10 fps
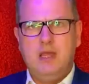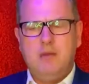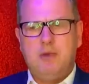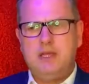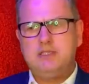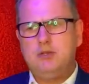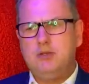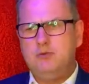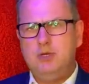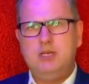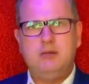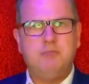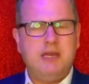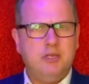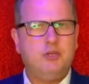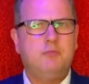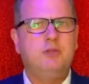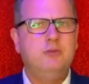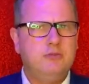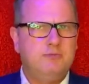But as you could read in many
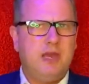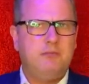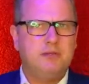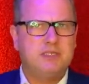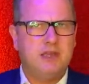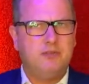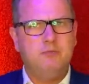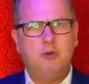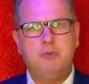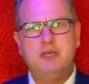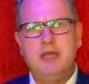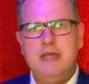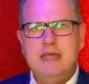German newspapers at the moment,